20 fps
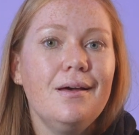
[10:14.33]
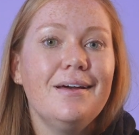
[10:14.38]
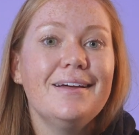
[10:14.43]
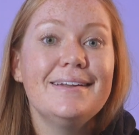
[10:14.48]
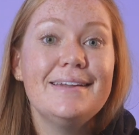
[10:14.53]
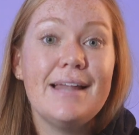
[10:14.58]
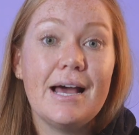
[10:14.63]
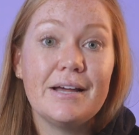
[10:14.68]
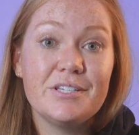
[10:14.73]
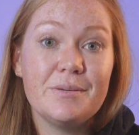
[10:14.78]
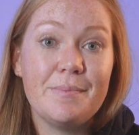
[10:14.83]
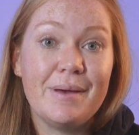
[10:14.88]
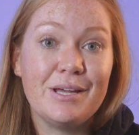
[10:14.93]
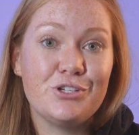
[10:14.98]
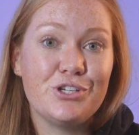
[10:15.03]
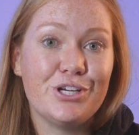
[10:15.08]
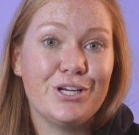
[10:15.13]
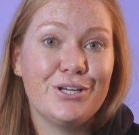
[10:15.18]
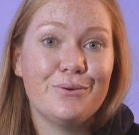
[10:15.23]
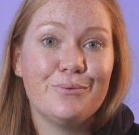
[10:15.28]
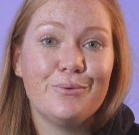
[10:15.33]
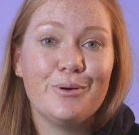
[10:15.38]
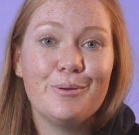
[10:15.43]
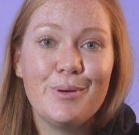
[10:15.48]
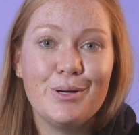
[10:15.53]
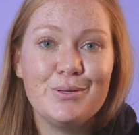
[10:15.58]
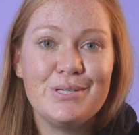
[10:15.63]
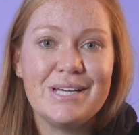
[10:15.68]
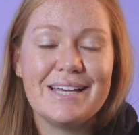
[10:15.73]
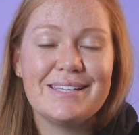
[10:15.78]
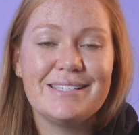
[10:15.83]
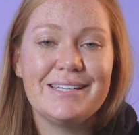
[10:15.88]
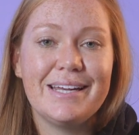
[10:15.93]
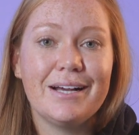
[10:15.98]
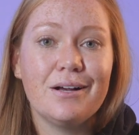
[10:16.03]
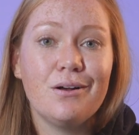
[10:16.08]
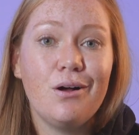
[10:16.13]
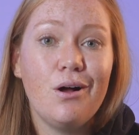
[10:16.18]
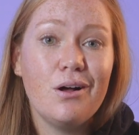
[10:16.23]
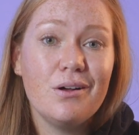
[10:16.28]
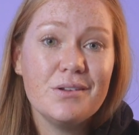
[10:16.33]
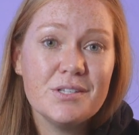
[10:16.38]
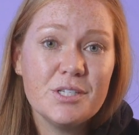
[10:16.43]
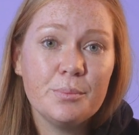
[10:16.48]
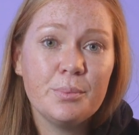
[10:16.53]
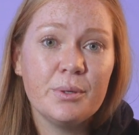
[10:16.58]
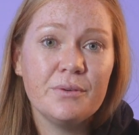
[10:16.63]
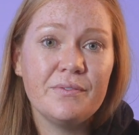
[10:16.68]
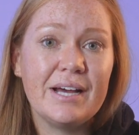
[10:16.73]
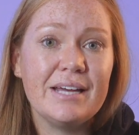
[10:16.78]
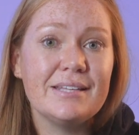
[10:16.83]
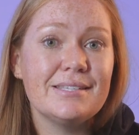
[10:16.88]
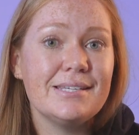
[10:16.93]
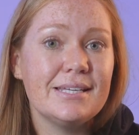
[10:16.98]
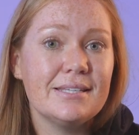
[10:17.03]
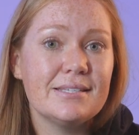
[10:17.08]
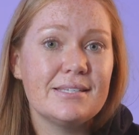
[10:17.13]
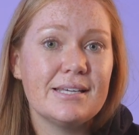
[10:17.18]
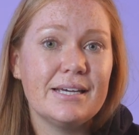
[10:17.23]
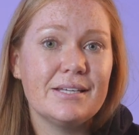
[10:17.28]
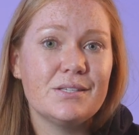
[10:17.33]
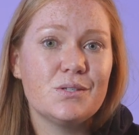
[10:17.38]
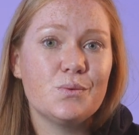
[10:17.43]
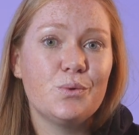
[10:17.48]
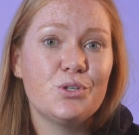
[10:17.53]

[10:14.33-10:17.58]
Not to mention, remote testing also provides insights